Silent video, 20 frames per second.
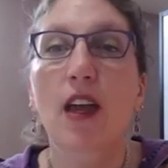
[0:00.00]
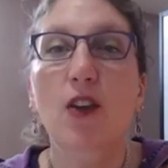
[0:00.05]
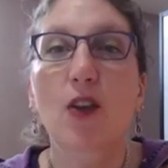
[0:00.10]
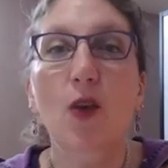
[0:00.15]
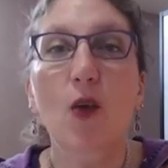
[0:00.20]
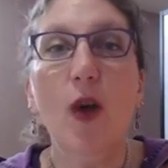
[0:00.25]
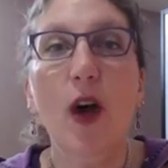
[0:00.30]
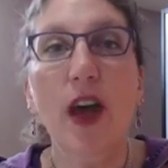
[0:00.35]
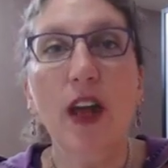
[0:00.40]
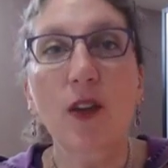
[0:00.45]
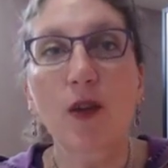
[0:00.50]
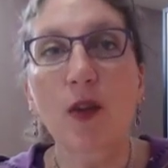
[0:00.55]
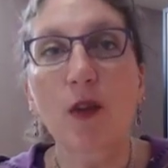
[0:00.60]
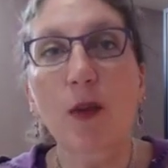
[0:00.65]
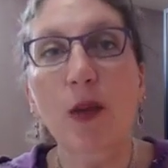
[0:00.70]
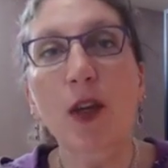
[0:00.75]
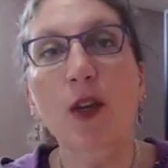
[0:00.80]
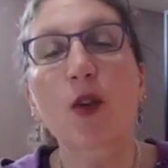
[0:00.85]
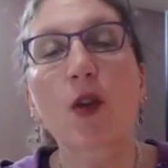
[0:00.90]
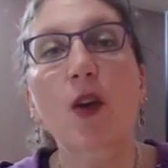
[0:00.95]
And so, as
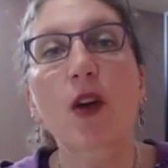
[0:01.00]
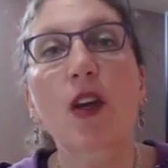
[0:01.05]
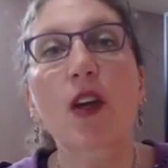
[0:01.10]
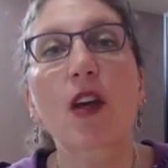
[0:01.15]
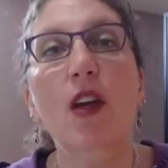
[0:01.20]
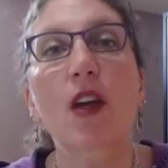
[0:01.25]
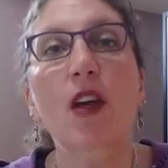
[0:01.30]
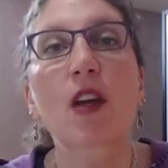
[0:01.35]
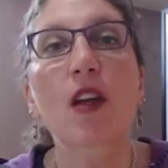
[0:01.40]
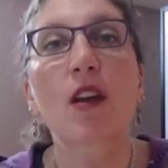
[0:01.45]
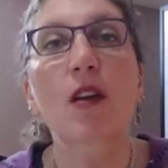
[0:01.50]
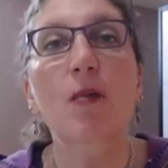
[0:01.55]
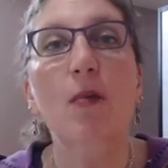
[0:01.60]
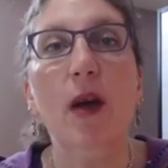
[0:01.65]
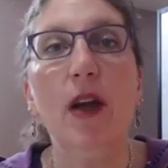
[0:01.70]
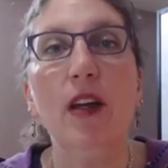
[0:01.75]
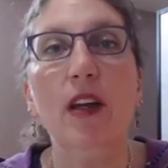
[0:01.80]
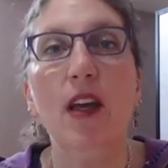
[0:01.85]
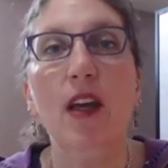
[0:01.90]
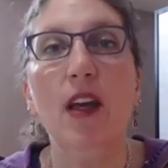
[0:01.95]
we've been doing each
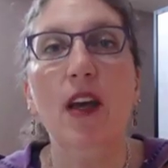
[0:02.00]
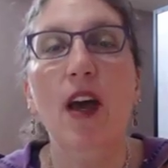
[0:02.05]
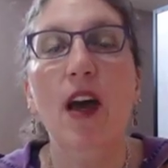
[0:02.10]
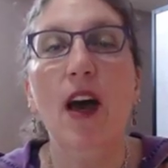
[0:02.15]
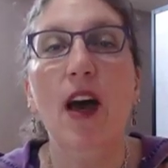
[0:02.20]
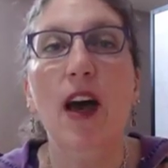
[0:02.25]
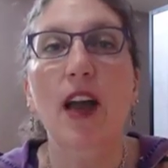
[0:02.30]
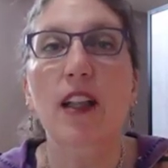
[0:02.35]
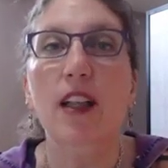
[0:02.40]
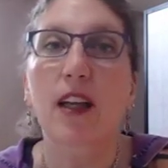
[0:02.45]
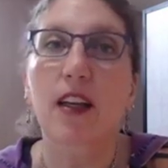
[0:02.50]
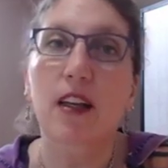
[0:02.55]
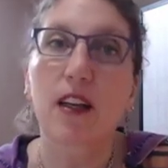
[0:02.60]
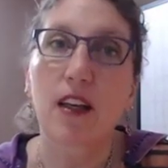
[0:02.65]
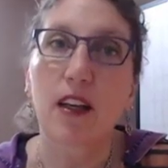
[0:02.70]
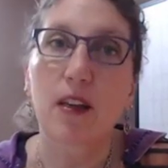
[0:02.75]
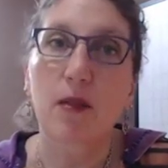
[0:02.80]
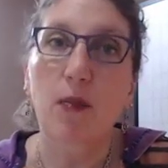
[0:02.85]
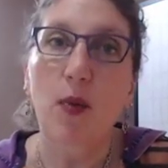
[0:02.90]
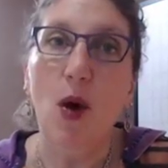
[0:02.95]
Monday, I like
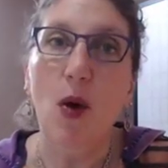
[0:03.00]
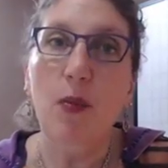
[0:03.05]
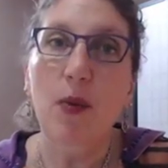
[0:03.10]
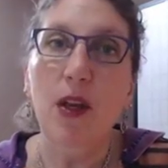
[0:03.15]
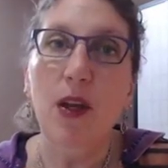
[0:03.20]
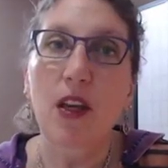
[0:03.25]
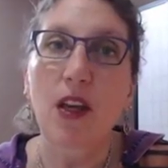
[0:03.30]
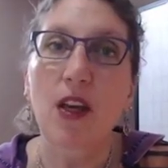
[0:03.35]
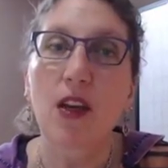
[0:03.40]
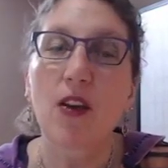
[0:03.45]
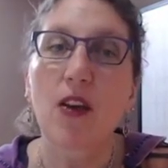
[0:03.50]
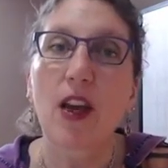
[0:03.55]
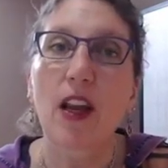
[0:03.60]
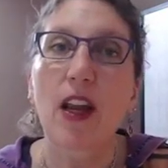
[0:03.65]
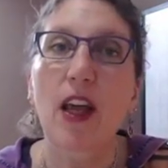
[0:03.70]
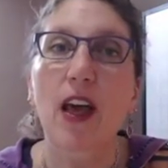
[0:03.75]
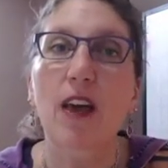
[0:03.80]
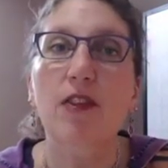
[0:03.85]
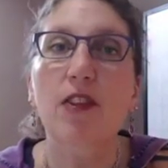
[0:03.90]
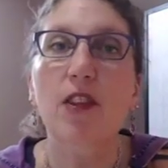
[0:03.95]
to just pop in here
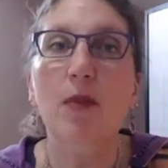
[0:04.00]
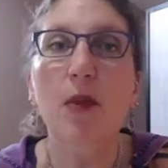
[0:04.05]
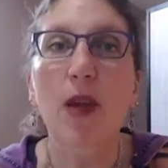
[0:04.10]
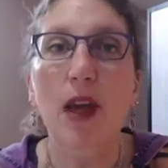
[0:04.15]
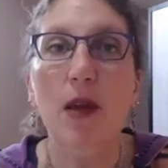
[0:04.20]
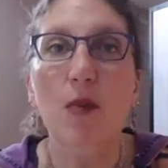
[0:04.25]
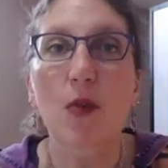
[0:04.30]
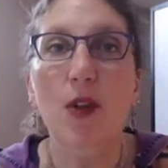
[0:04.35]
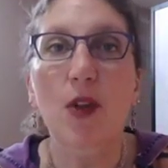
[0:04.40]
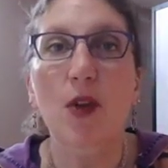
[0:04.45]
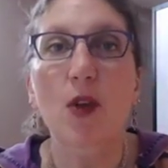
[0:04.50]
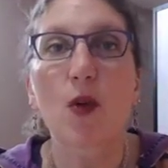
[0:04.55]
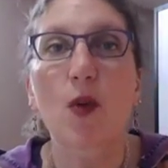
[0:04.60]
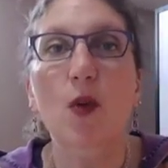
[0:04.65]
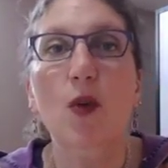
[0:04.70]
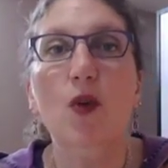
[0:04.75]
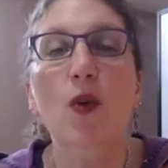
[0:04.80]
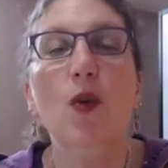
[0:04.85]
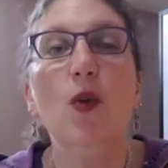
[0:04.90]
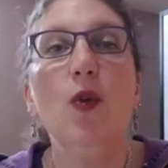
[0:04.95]
and have some time with
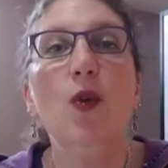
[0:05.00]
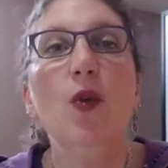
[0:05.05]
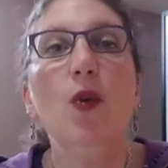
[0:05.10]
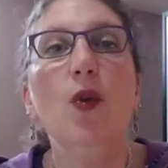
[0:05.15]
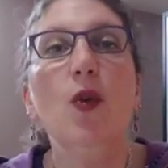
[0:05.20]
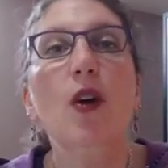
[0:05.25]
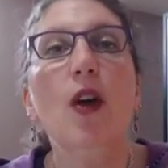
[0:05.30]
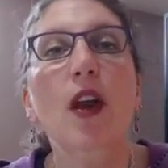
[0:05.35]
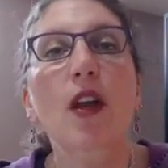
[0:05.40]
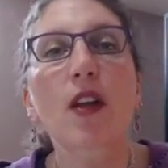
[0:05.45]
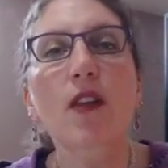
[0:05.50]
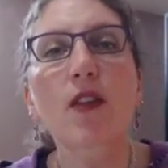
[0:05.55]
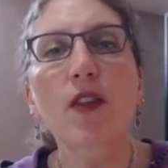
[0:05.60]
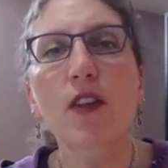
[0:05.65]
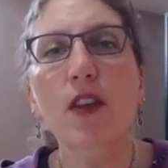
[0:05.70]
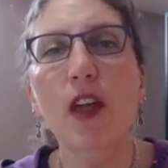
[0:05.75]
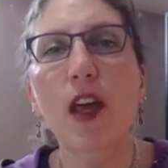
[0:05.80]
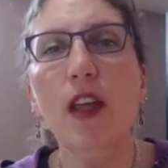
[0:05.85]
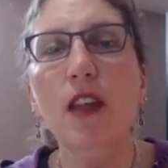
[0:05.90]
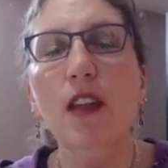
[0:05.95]
you to kind of
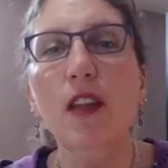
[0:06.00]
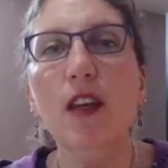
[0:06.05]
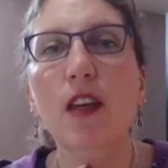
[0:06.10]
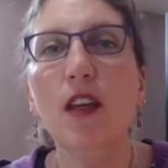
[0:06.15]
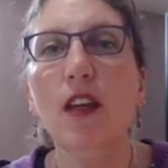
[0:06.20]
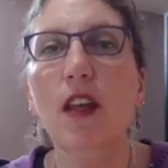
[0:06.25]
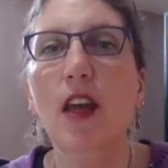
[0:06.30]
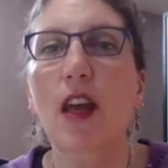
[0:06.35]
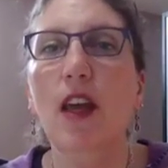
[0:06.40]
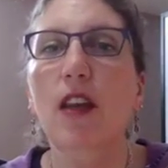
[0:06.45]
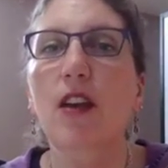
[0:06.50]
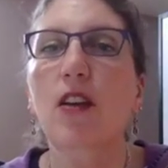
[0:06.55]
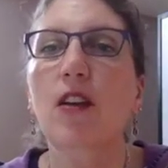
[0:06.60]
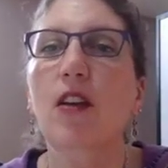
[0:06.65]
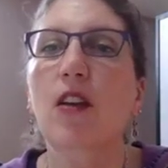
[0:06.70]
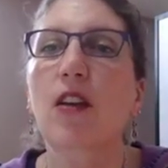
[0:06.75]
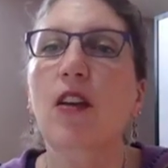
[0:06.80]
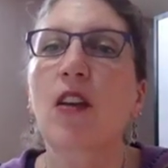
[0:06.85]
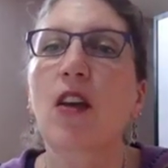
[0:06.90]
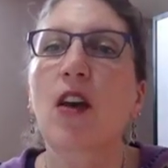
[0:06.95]
set the
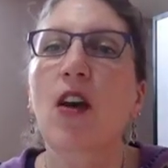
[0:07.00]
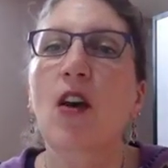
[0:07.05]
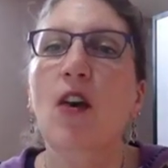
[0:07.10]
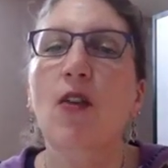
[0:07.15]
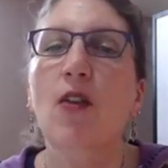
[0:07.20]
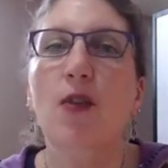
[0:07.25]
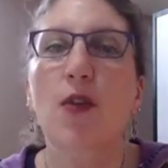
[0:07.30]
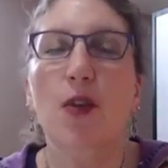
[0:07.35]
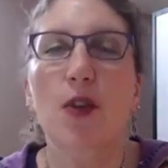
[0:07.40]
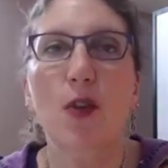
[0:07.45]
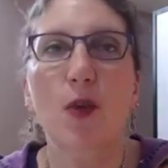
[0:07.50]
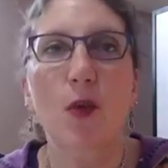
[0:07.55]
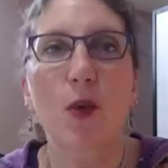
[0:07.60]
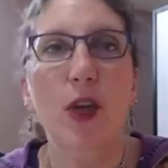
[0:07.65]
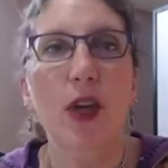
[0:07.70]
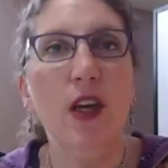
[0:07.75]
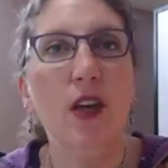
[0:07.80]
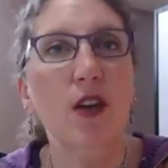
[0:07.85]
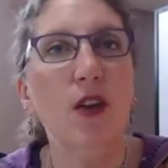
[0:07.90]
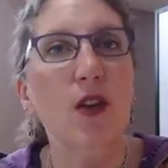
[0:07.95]
intention for the
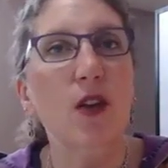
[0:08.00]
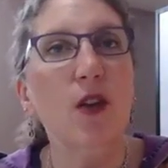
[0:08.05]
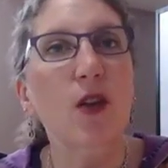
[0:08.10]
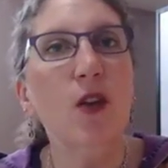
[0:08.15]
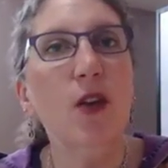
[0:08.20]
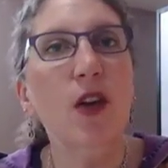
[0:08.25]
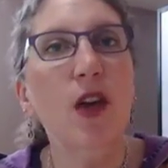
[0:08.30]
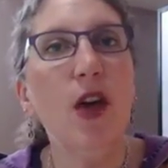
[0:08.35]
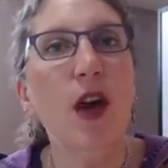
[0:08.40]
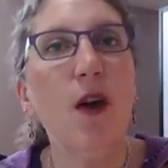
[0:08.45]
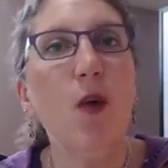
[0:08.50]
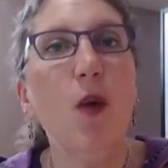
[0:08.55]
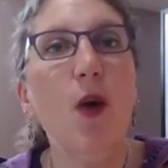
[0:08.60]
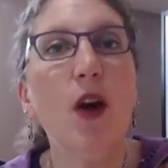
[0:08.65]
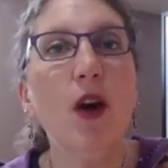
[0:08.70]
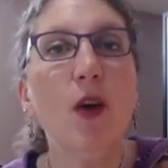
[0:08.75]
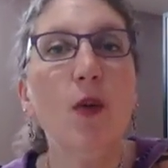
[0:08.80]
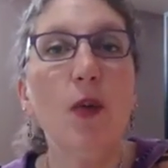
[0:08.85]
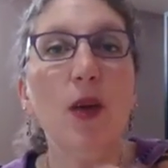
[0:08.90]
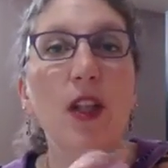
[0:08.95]
week to look at
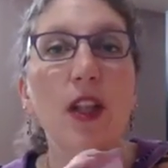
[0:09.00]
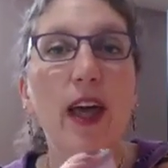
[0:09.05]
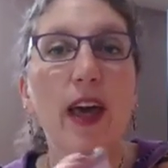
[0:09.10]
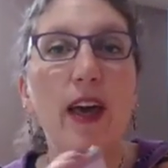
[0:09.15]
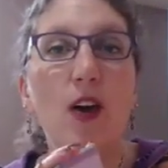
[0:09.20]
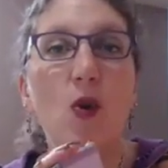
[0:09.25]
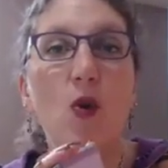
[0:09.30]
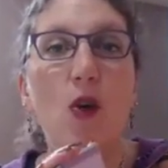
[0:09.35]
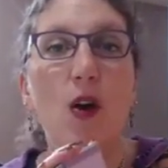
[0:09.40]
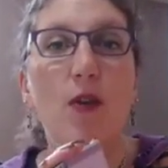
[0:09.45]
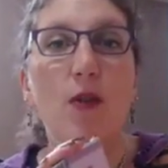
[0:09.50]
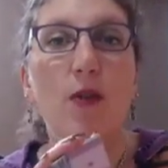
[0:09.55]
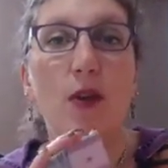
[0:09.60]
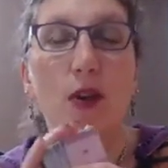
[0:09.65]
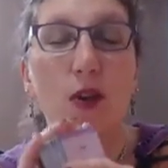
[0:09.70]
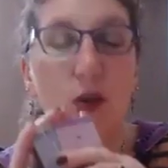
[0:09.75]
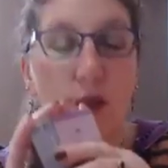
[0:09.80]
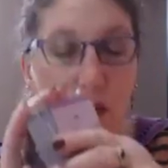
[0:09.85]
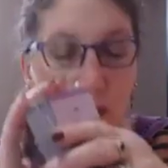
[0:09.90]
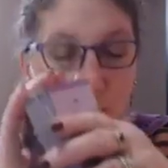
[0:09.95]
what can we let go of. We
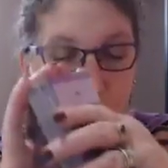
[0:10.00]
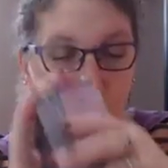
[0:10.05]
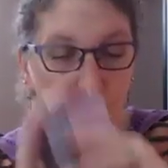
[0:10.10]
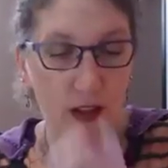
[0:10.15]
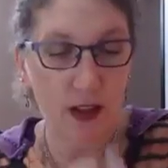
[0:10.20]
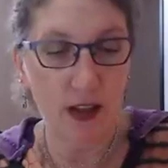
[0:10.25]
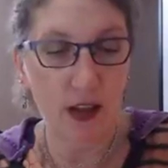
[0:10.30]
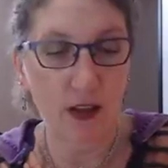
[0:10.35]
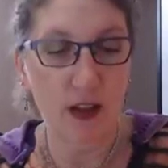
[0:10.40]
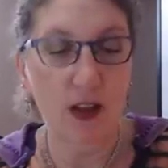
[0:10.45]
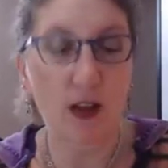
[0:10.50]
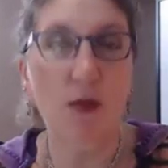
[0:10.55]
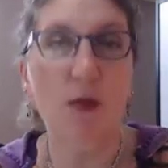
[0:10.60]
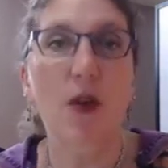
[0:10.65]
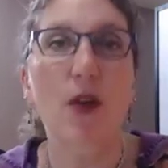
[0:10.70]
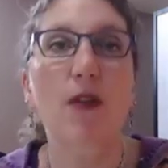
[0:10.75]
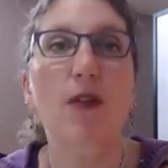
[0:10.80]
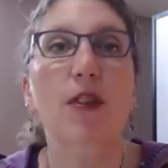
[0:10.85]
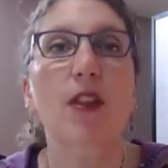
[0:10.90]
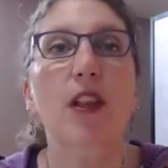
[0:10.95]
use my
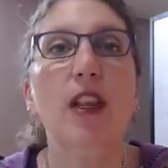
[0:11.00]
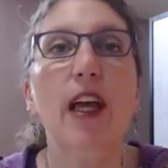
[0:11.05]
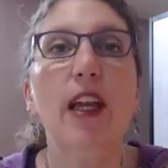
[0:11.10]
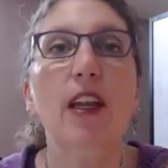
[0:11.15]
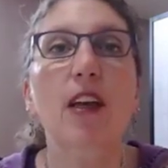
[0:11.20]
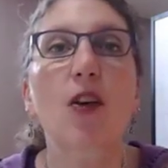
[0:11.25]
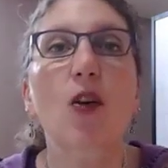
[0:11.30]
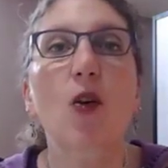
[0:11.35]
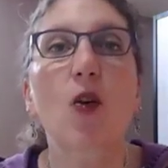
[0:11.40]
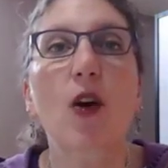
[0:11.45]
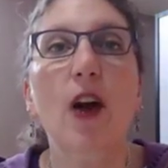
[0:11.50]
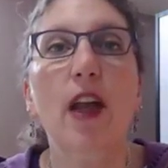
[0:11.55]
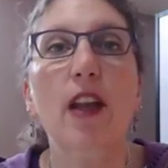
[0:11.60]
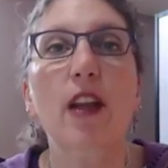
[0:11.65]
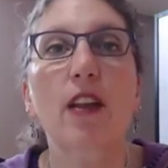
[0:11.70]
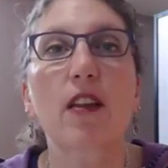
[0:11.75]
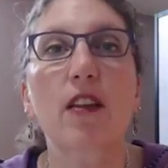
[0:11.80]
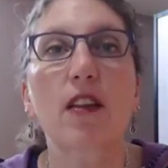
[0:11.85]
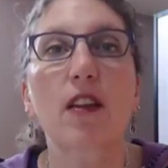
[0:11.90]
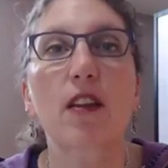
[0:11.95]
system of the letting go
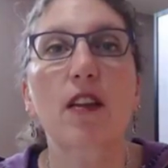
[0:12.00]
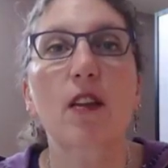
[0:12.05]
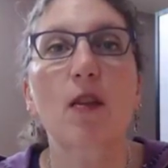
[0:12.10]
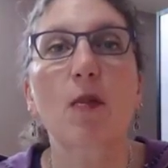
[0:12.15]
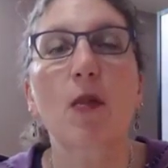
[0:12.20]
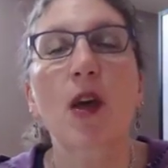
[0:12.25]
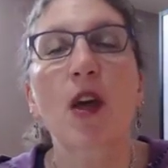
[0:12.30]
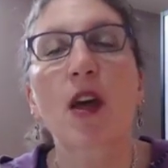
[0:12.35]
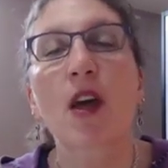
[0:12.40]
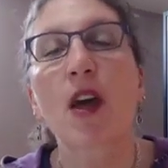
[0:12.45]
guidance system.